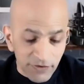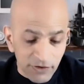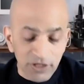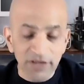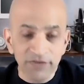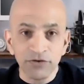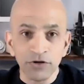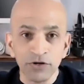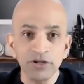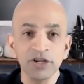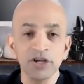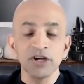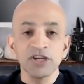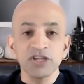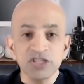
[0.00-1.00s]
If you're looking for
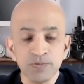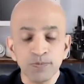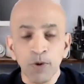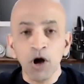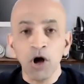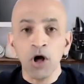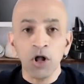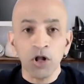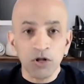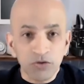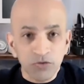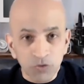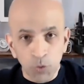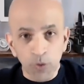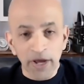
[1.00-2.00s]

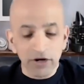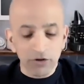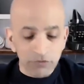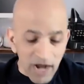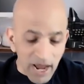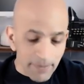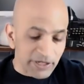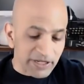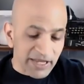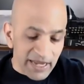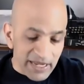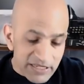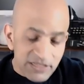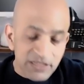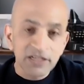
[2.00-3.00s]
small, quick, rapid
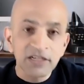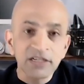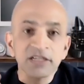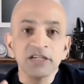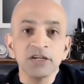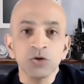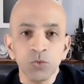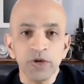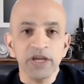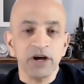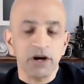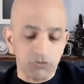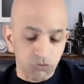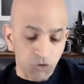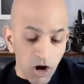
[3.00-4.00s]
gains, we
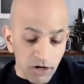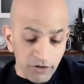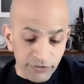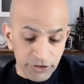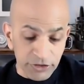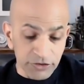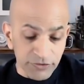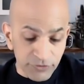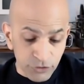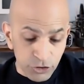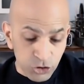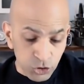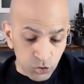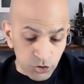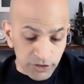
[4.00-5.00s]
are wrong for you, for
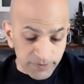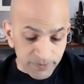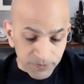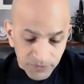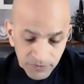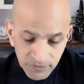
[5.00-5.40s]
sure.